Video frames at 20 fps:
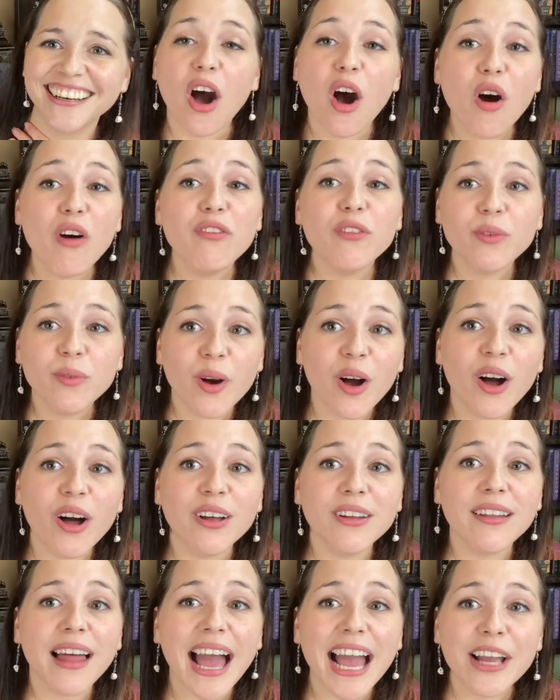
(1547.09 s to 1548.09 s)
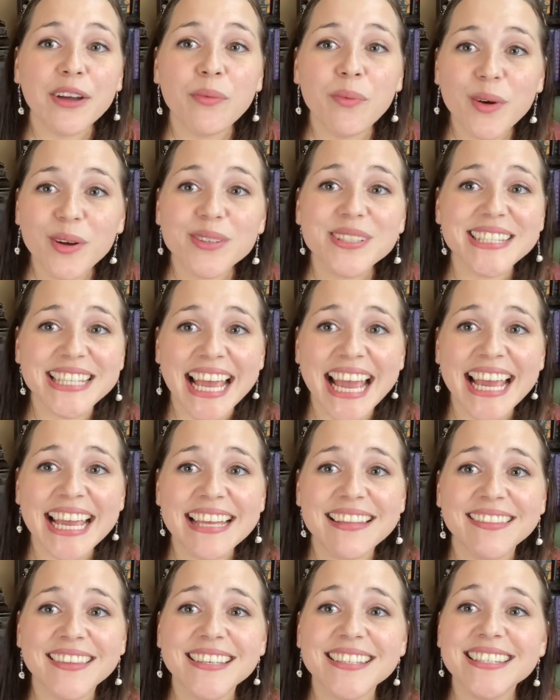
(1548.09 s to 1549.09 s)
Overall, I will
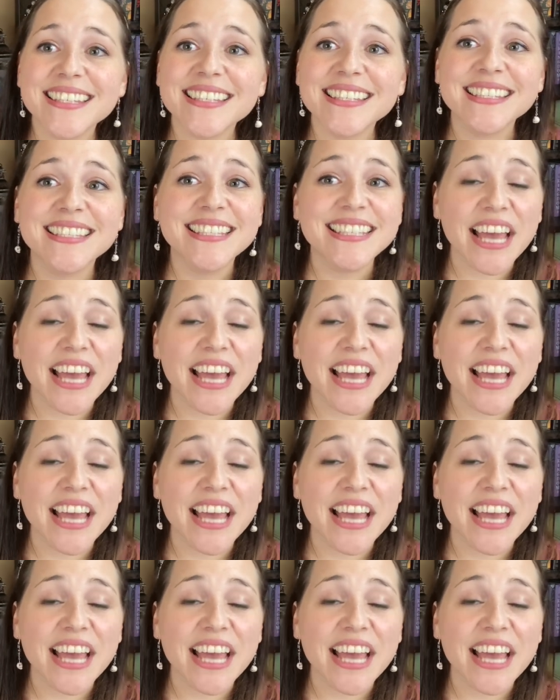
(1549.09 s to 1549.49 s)
say this is